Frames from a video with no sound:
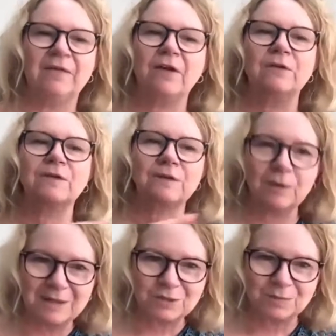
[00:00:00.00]
There is
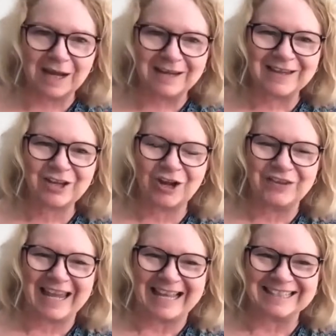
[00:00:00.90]
so much behind that on
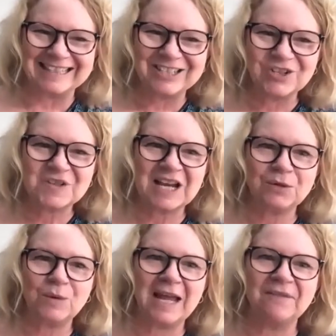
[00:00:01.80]
the analytical
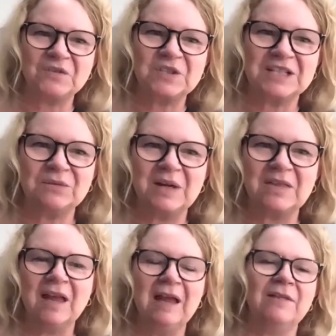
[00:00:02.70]
side we have to deal
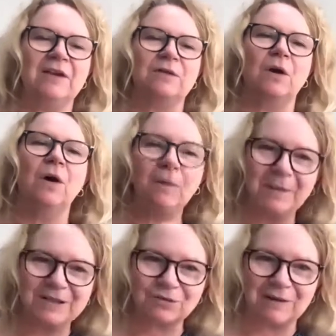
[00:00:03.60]
with. There's a whole
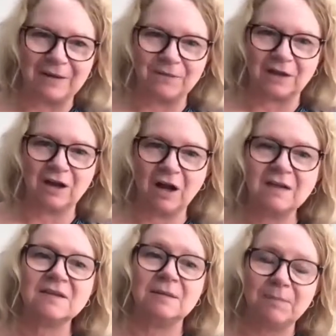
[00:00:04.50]
bunch around the
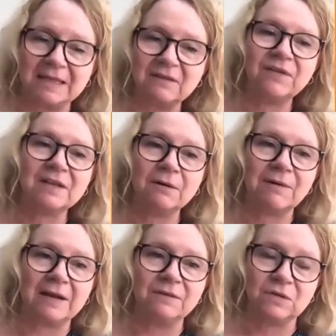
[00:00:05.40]
cost and benefit
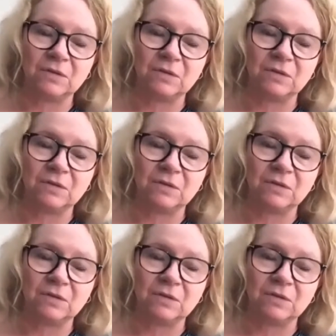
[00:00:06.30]
around